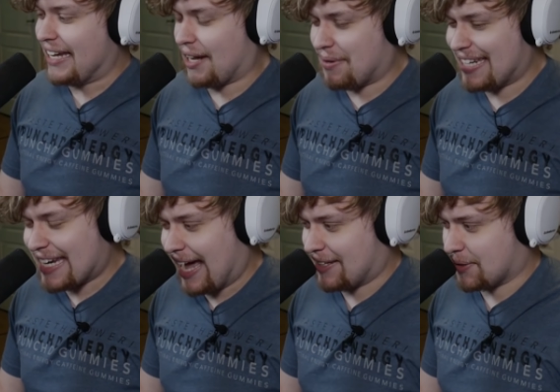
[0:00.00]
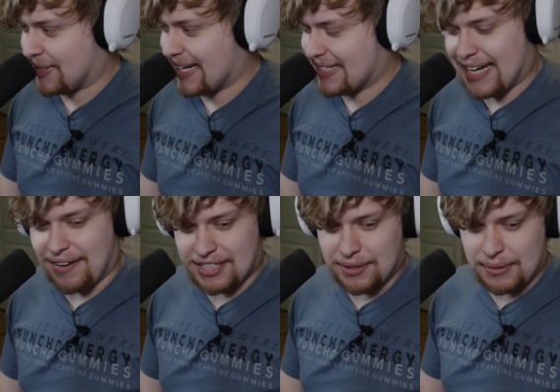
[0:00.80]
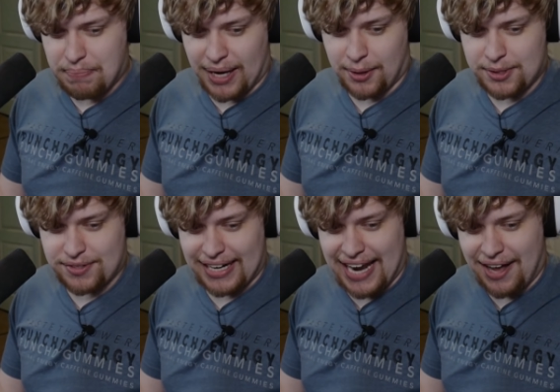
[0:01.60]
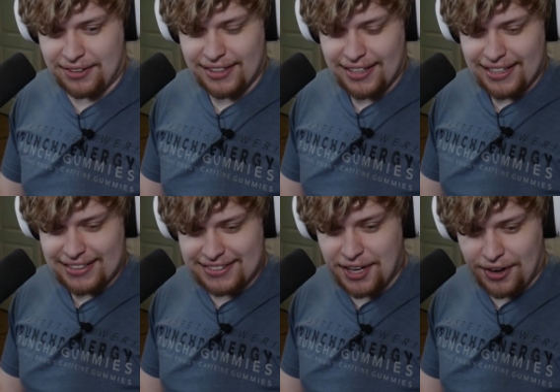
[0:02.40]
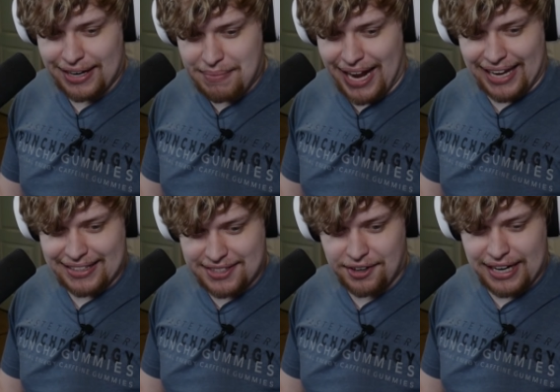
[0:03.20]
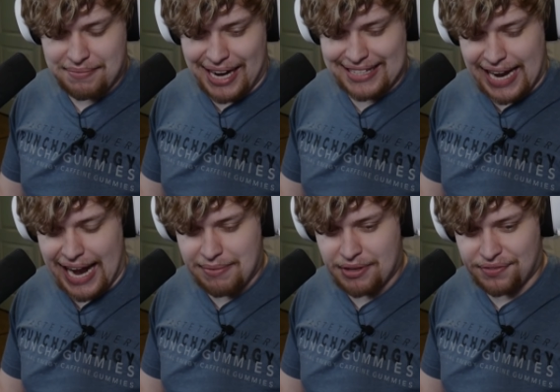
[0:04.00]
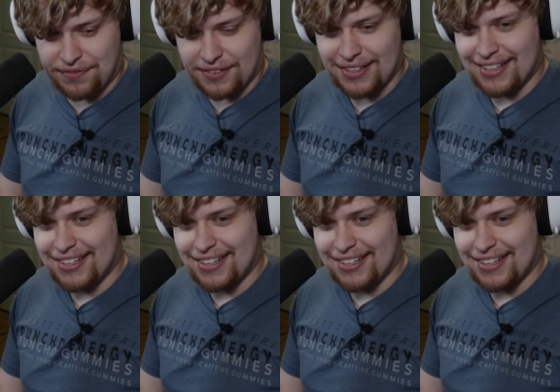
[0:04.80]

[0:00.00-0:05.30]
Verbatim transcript: Can we not do things that have to do with buttholes right now? During my during my time of